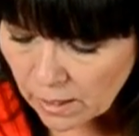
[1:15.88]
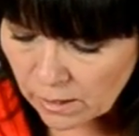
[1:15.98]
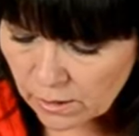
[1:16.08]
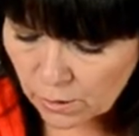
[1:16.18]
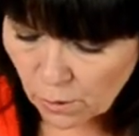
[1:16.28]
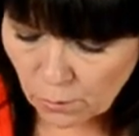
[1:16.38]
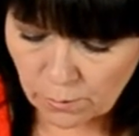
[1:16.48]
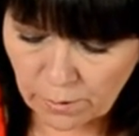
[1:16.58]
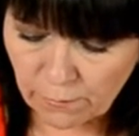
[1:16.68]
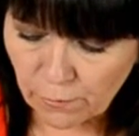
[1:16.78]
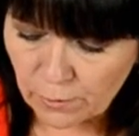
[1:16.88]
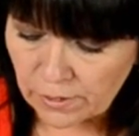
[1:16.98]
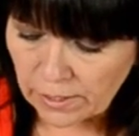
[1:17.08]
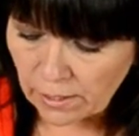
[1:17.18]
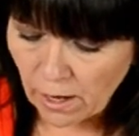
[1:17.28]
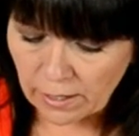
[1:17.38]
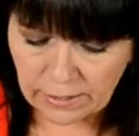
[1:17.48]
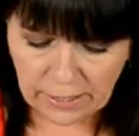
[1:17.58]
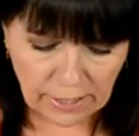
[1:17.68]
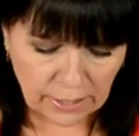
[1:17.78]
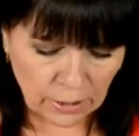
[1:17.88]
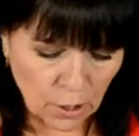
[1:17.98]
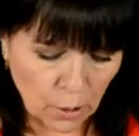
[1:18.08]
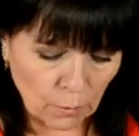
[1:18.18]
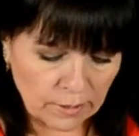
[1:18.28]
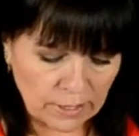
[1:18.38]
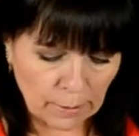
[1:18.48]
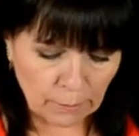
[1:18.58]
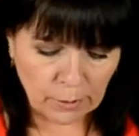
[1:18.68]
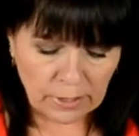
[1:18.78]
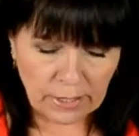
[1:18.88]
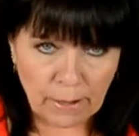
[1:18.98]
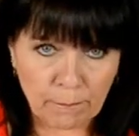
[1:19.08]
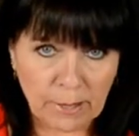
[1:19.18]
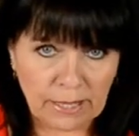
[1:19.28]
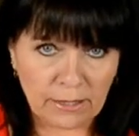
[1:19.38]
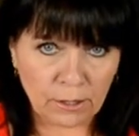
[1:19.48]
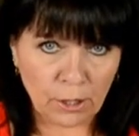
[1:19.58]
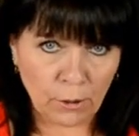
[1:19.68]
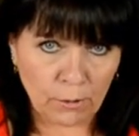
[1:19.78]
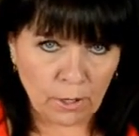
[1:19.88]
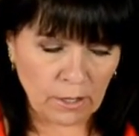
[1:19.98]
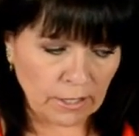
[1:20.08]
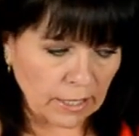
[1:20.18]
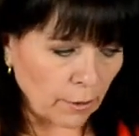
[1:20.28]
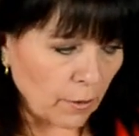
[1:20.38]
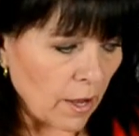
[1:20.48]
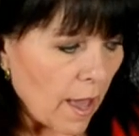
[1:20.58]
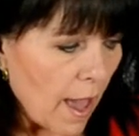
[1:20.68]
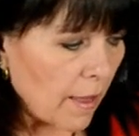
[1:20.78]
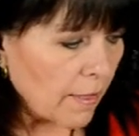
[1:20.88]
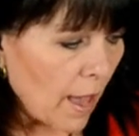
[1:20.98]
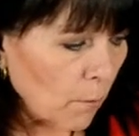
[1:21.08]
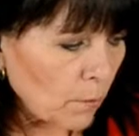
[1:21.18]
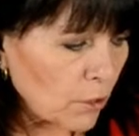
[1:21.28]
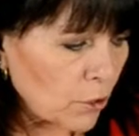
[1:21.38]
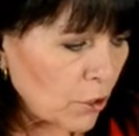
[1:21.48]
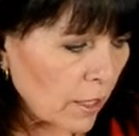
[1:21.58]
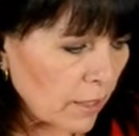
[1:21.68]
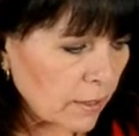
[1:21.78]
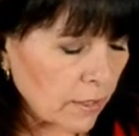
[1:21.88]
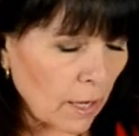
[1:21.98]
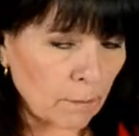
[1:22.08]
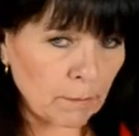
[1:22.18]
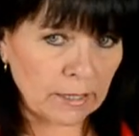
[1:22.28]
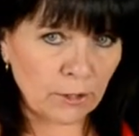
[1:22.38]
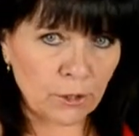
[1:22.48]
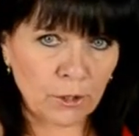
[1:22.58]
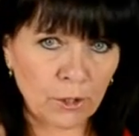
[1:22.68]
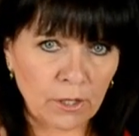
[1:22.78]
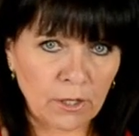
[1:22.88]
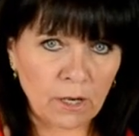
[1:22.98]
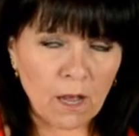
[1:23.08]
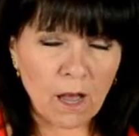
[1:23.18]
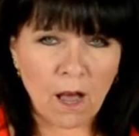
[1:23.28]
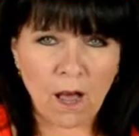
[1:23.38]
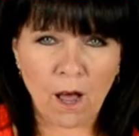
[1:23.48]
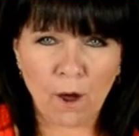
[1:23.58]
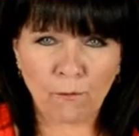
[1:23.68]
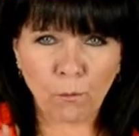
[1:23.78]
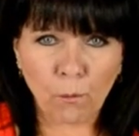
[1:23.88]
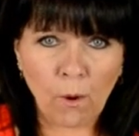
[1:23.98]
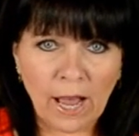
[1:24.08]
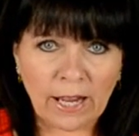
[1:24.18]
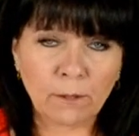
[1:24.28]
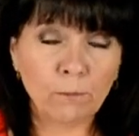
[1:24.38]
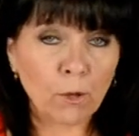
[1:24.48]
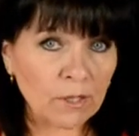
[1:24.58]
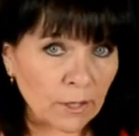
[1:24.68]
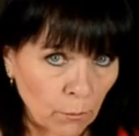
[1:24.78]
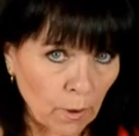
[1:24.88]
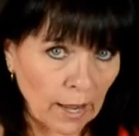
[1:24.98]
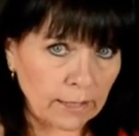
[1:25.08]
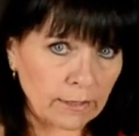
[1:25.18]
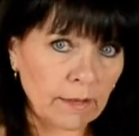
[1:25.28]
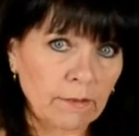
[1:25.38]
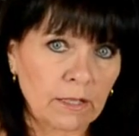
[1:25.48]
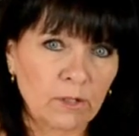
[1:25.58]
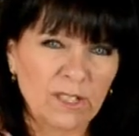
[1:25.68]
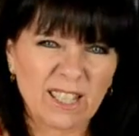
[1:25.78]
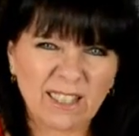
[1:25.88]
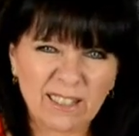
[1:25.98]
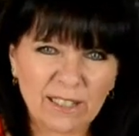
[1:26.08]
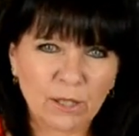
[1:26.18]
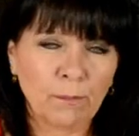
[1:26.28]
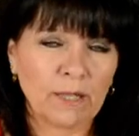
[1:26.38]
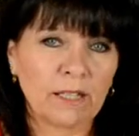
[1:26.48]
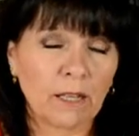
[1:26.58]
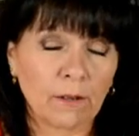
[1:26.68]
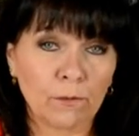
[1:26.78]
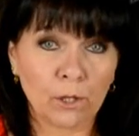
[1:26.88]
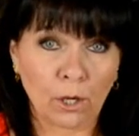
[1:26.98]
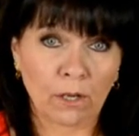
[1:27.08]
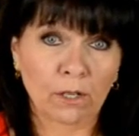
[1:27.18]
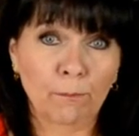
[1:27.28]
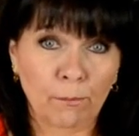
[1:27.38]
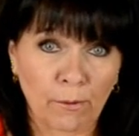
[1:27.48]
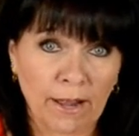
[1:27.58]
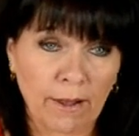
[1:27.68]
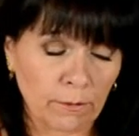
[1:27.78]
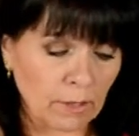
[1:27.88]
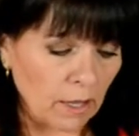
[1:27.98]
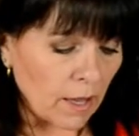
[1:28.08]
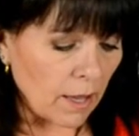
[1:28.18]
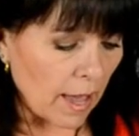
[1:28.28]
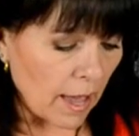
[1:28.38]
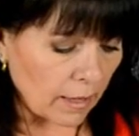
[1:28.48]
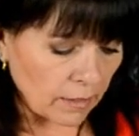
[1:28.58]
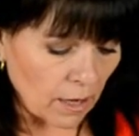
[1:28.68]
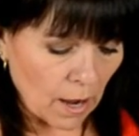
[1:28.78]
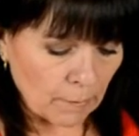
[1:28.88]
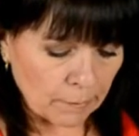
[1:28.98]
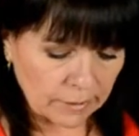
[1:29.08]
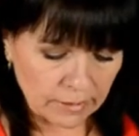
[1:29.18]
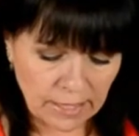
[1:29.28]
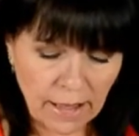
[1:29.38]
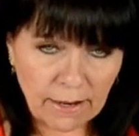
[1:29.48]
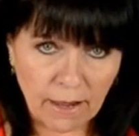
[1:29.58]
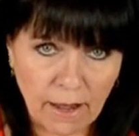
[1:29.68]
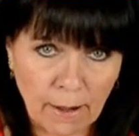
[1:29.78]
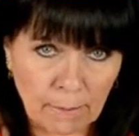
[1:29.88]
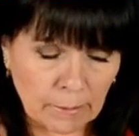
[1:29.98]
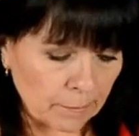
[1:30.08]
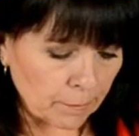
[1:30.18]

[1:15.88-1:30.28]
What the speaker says: So the first thing I did was I put a base coat on here, and that was just a mixture of white, mostly white, and then just a little bit of dark brown. And I mixed that up,